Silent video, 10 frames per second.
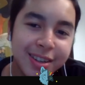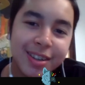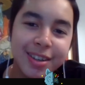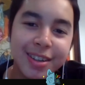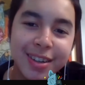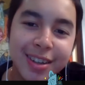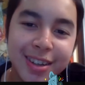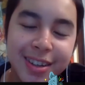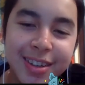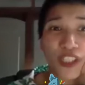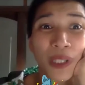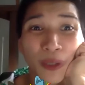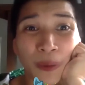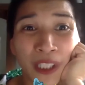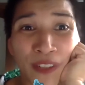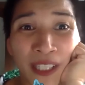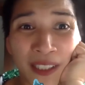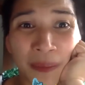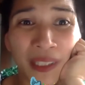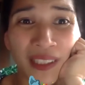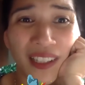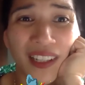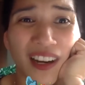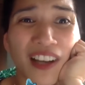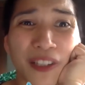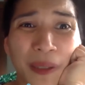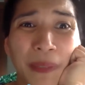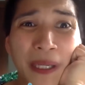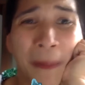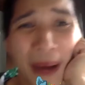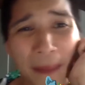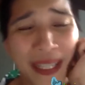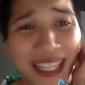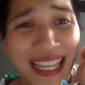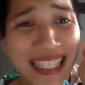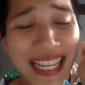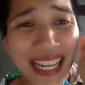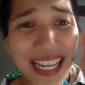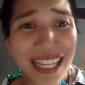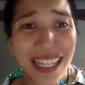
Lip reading: You know what motivated me? Other people. I mean, seeing